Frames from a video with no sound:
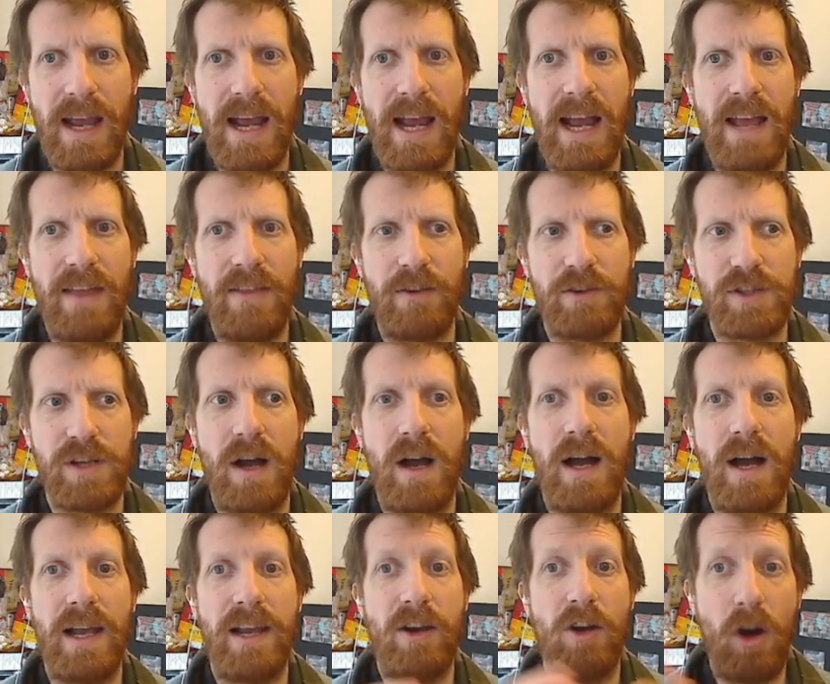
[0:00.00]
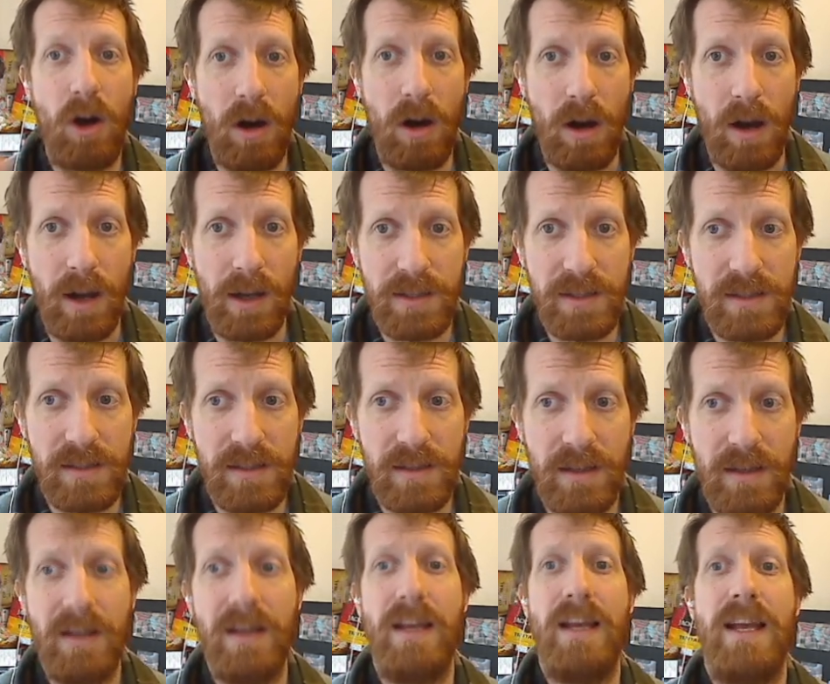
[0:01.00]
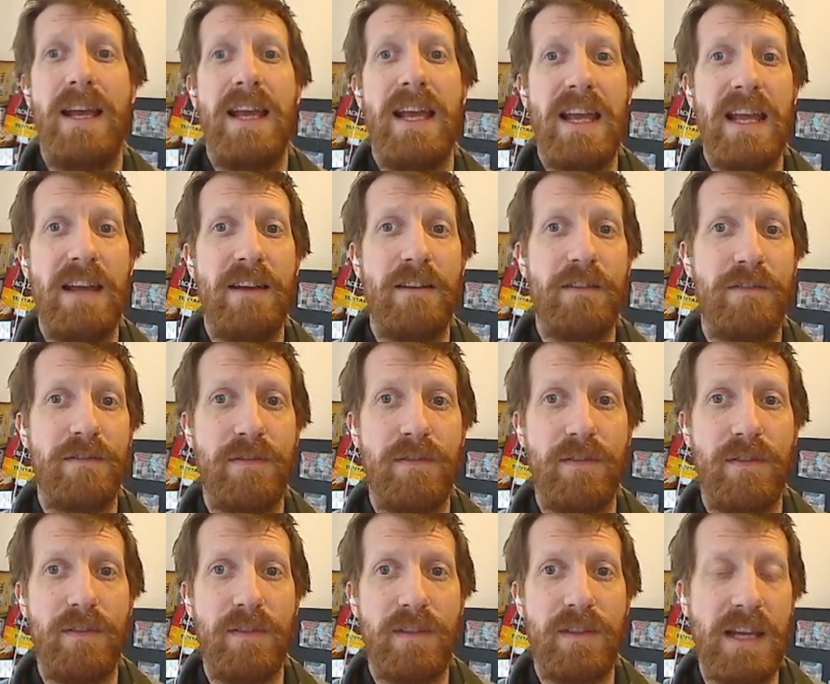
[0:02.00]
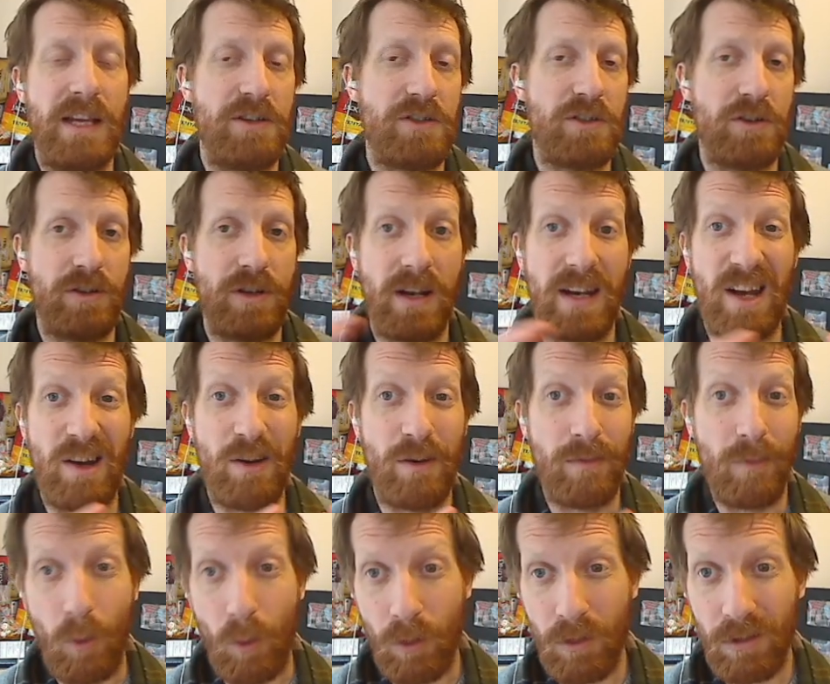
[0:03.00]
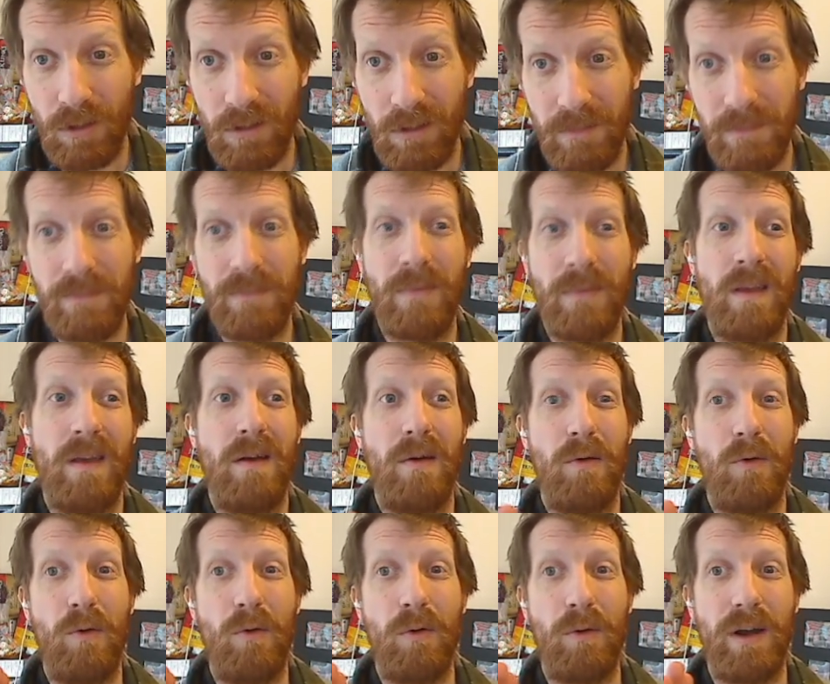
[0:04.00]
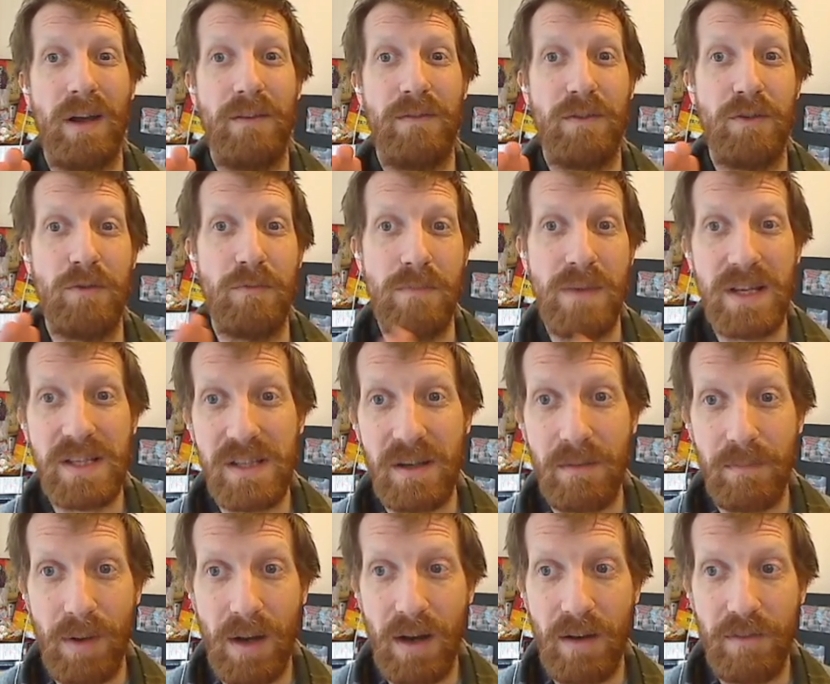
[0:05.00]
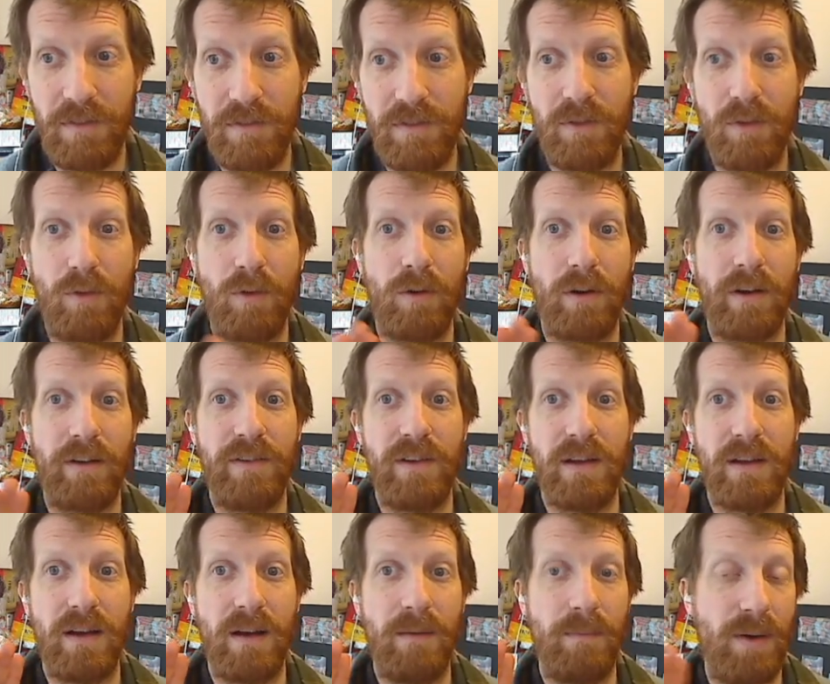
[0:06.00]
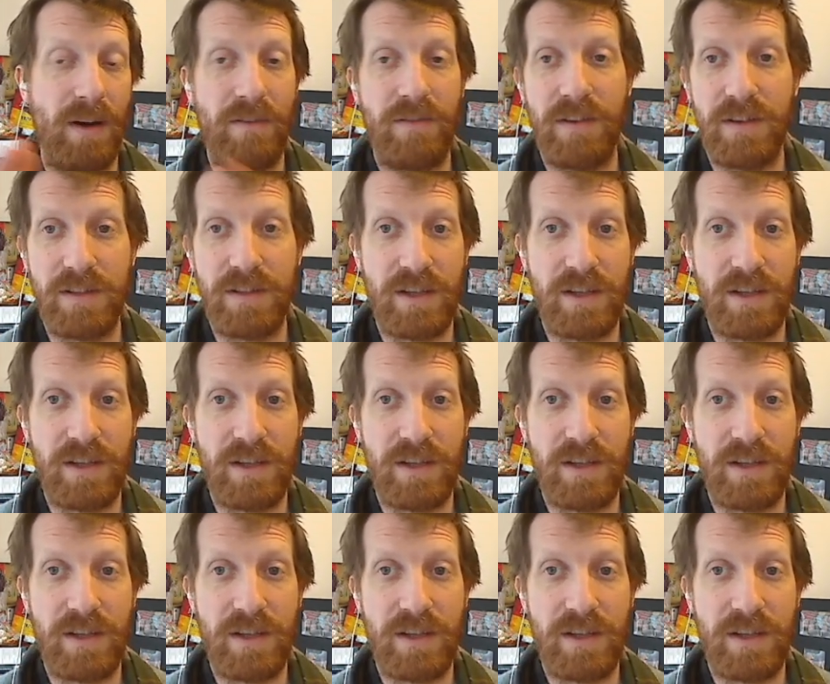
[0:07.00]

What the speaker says: and there's a high cost if things are done out of order or if you miss a buff, or if a buff is